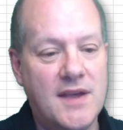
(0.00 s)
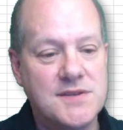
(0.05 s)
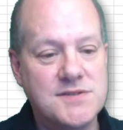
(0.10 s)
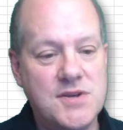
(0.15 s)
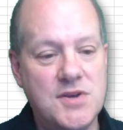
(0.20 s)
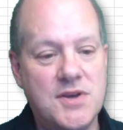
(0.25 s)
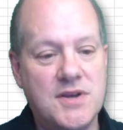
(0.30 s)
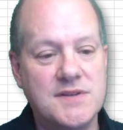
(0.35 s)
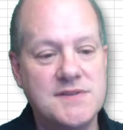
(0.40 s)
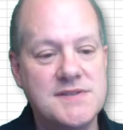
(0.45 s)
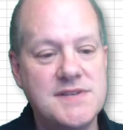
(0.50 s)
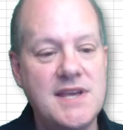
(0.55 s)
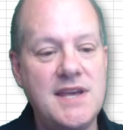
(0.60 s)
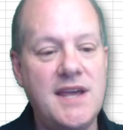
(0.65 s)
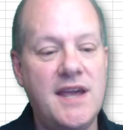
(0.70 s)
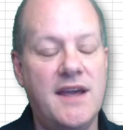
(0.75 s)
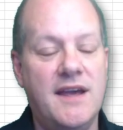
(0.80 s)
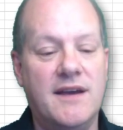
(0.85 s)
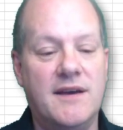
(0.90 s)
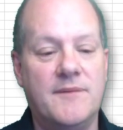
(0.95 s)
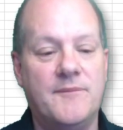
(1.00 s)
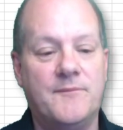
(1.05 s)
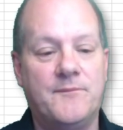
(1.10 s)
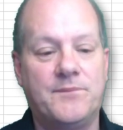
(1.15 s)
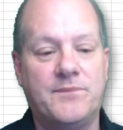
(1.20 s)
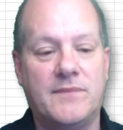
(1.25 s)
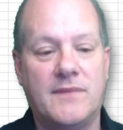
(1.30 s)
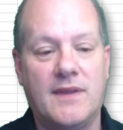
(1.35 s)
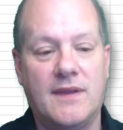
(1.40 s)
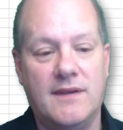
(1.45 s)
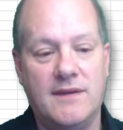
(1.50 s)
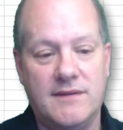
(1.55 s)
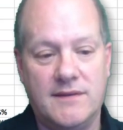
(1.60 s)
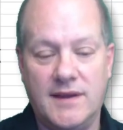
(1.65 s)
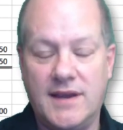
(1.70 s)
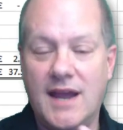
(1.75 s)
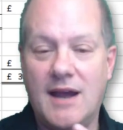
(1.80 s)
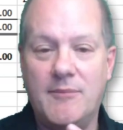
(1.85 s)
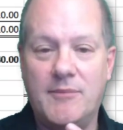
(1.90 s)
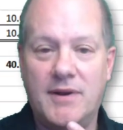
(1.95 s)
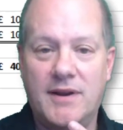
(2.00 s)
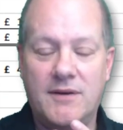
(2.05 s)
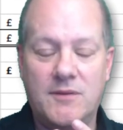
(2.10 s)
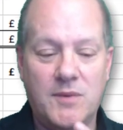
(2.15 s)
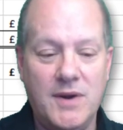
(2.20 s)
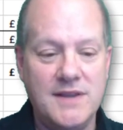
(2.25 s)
So you can see here, the gambler